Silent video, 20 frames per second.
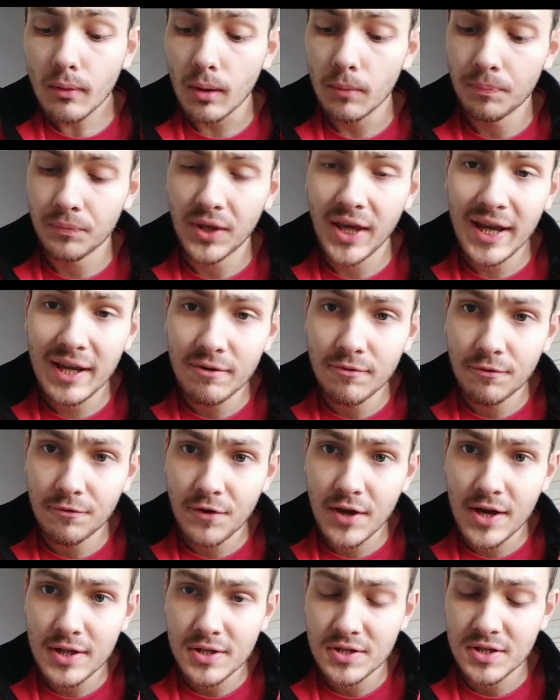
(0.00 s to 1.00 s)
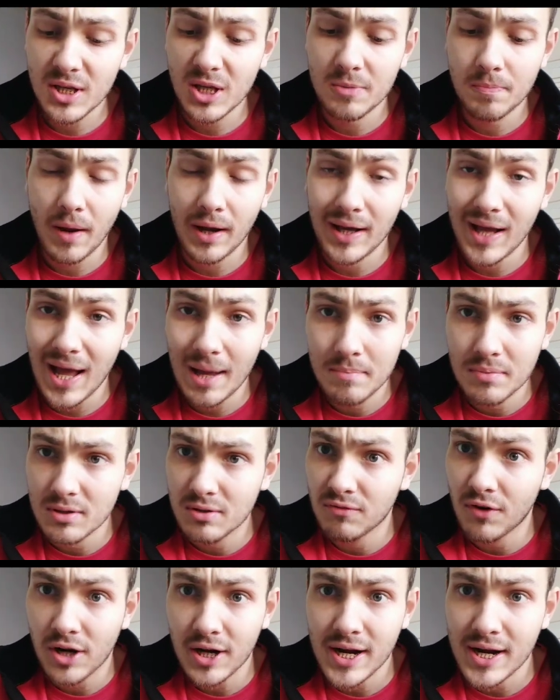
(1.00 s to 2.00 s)
Getting fit and six-pack abs is
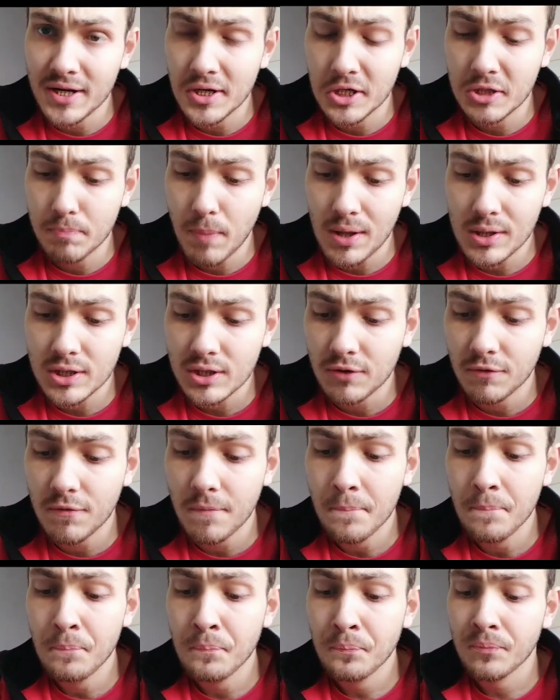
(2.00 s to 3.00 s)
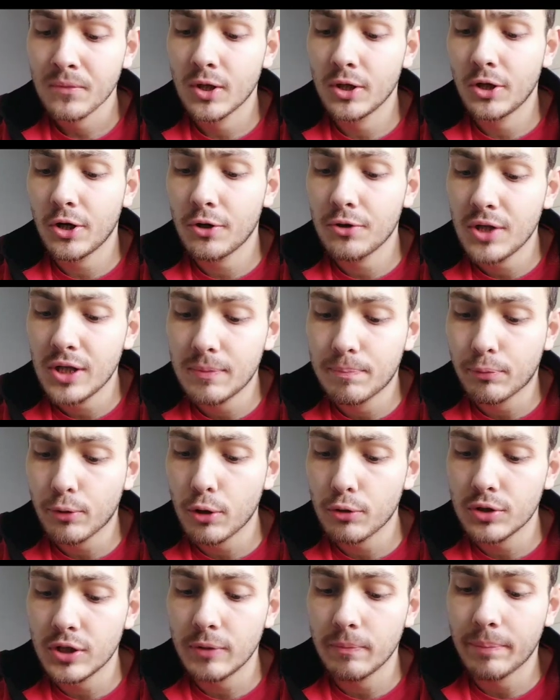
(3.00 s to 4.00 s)
very inexpensive. You don't need
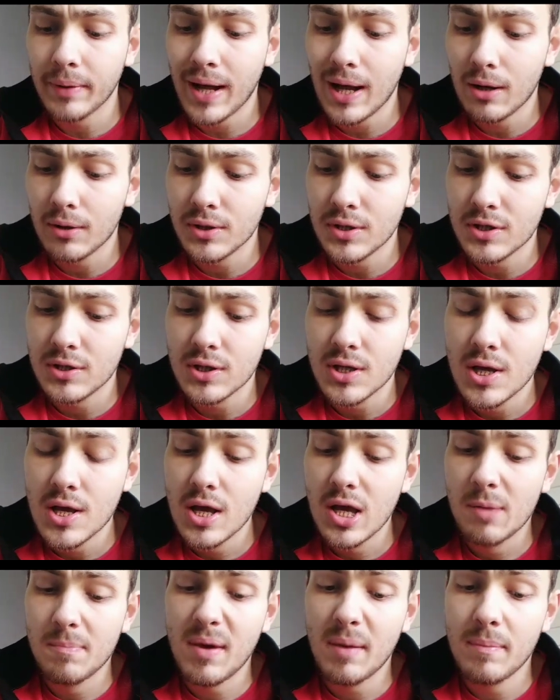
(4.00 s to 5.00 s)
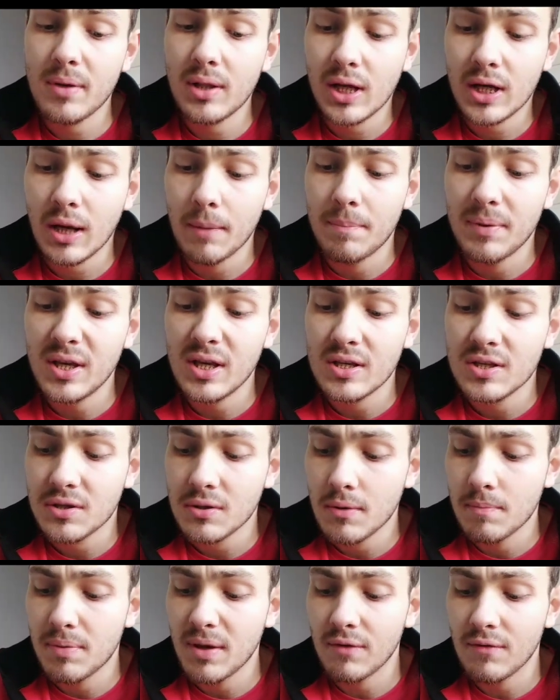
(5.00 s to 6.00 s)
protein powders, maybe like a B
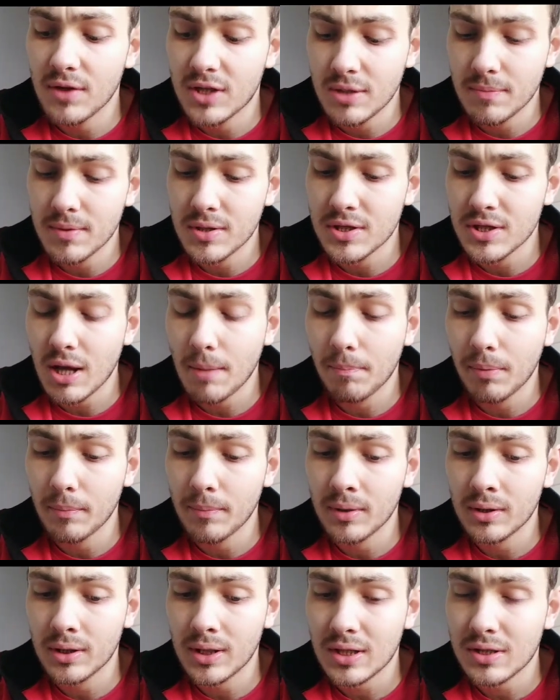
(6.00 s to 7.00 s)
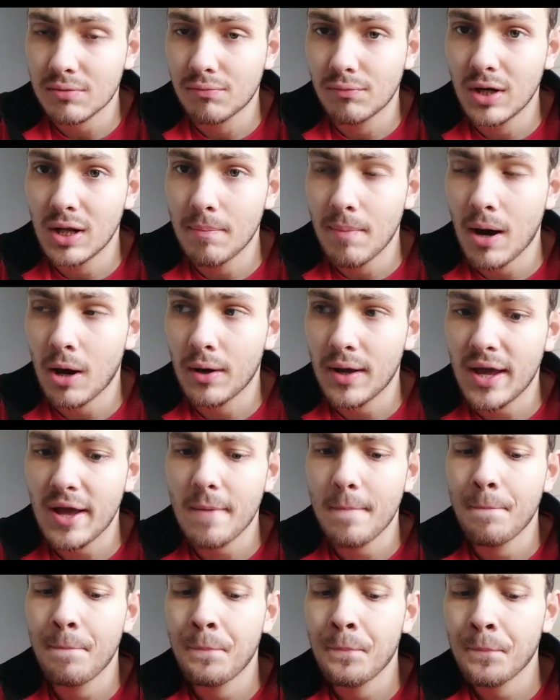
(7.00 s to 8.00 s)
vitamin supplement. That's really about it.
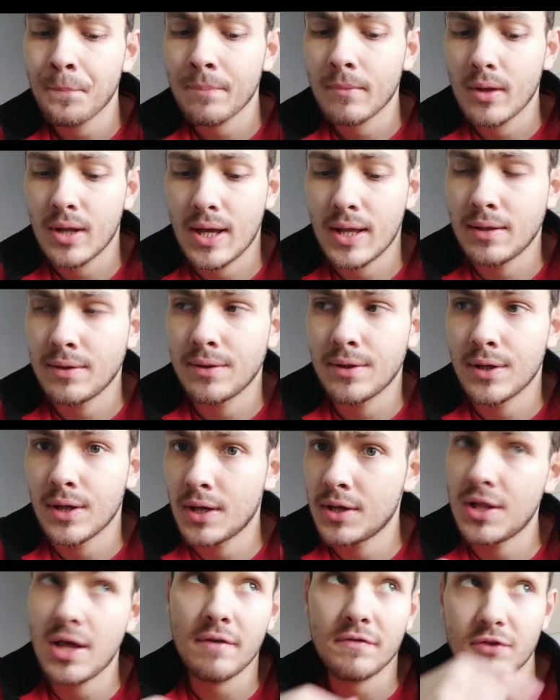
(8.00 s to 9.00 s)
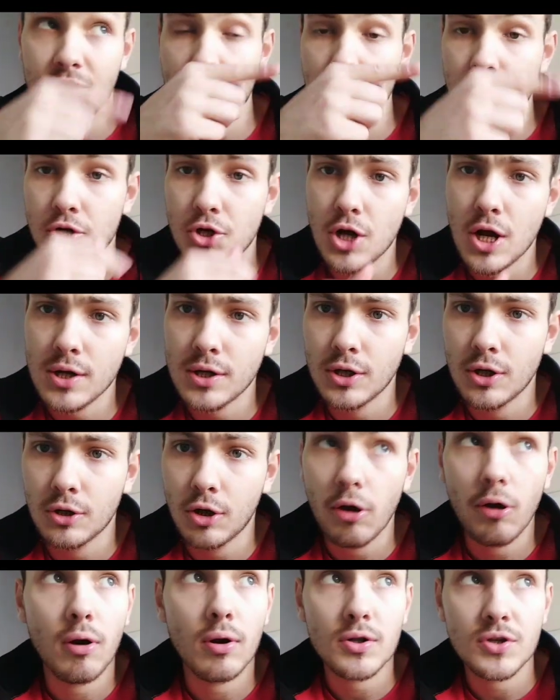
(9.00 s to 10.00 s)
And enough sunshine,
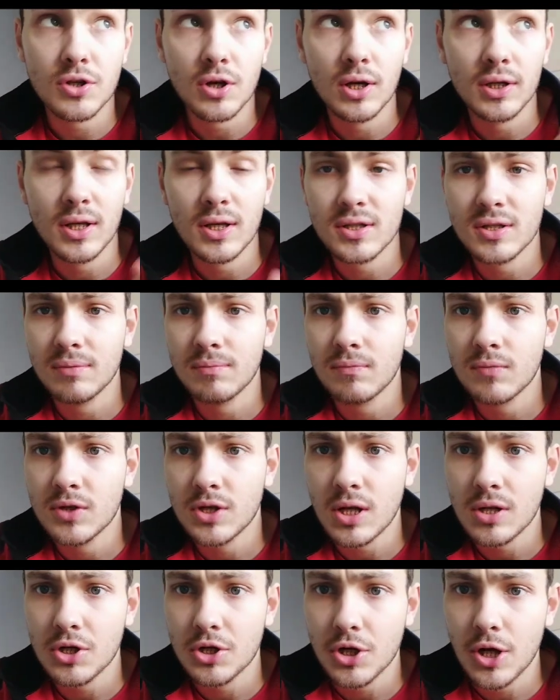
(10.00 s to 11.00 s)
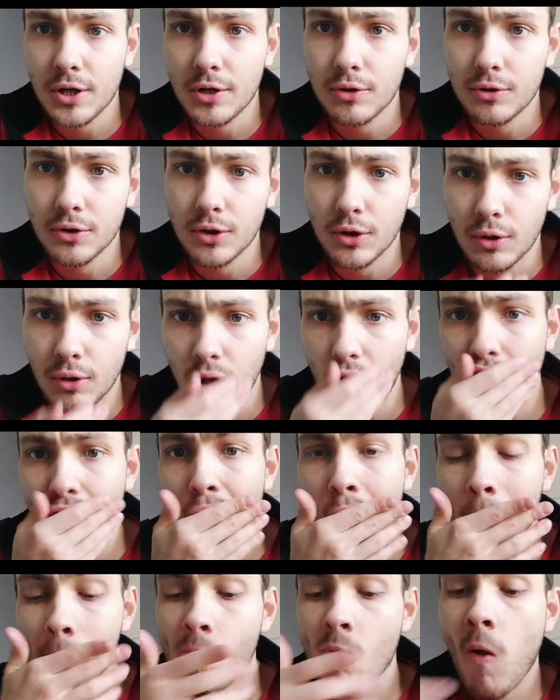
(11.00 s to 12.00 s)
go outside, get some sunshine on you.
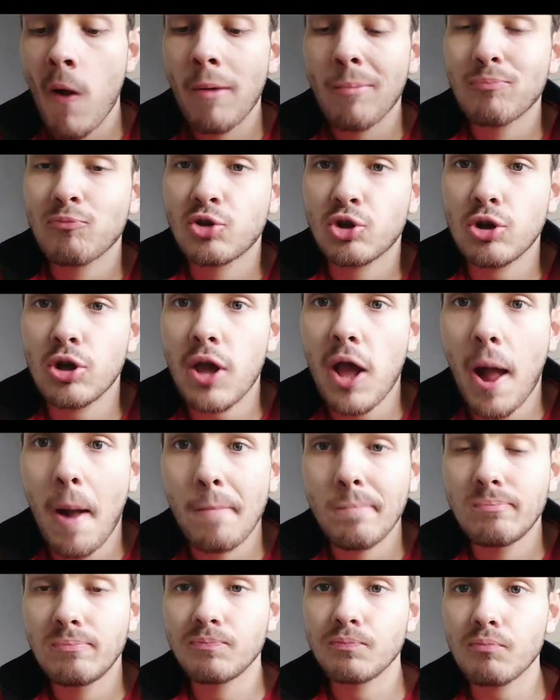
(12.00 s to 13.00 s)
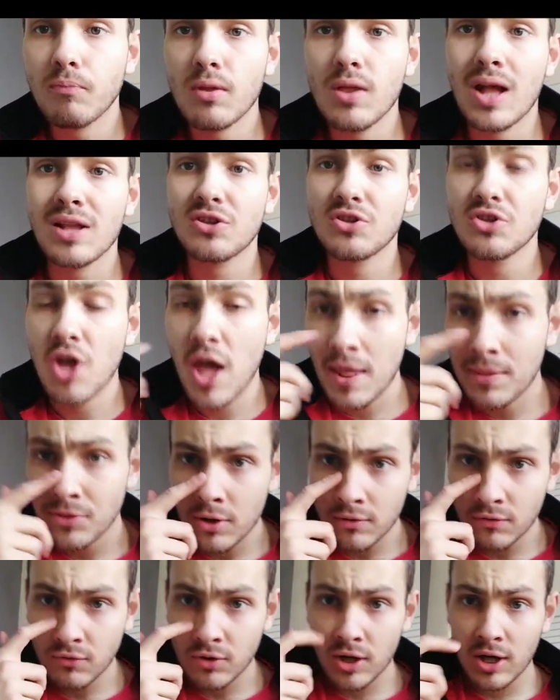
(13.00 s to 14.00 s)
So yeah, that's the end
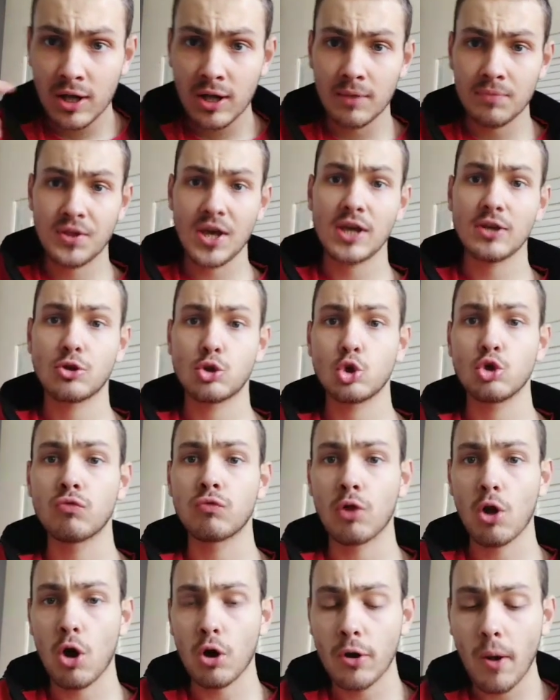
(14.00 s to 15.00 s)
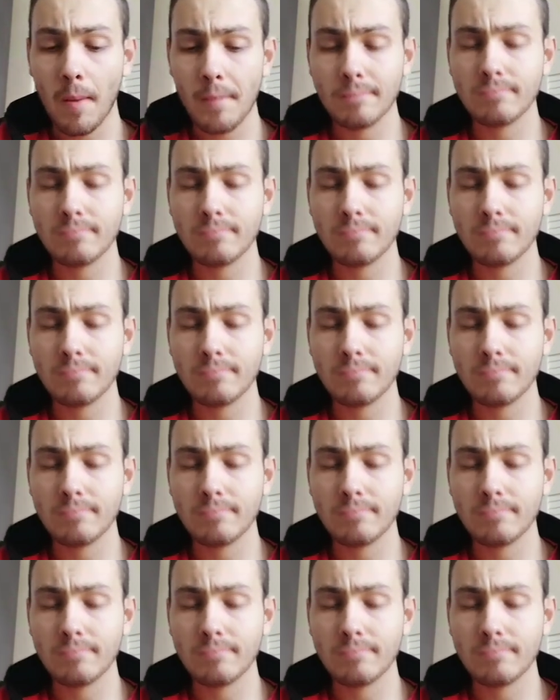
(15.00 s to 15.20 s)
of day 2 vlog.